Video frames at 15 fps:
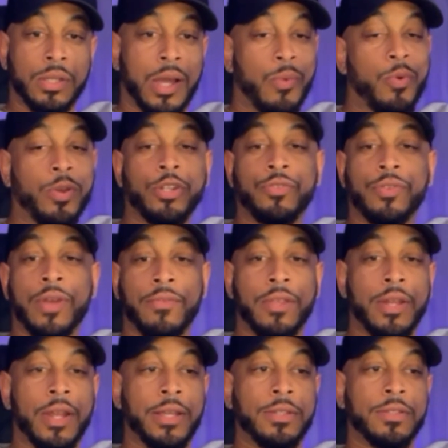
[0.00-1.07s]
I wanna drive
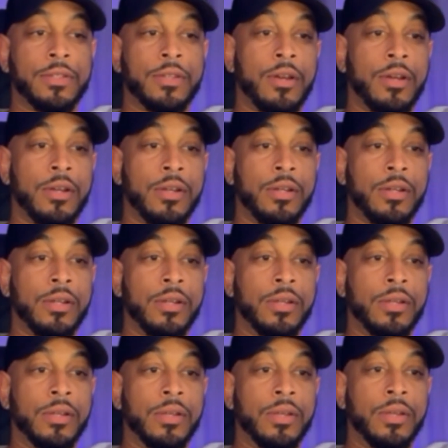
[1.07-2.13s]
the nice car.
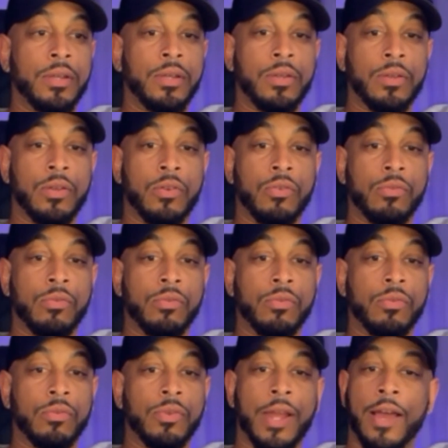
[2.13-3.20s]
You know,
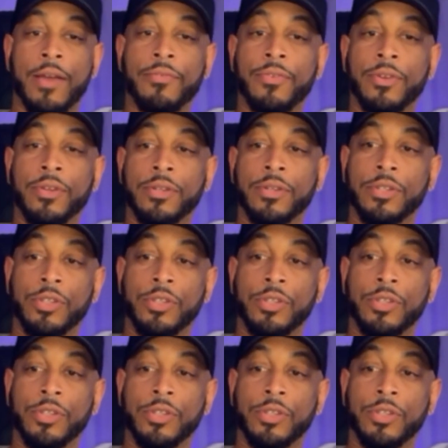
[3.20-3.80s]
not for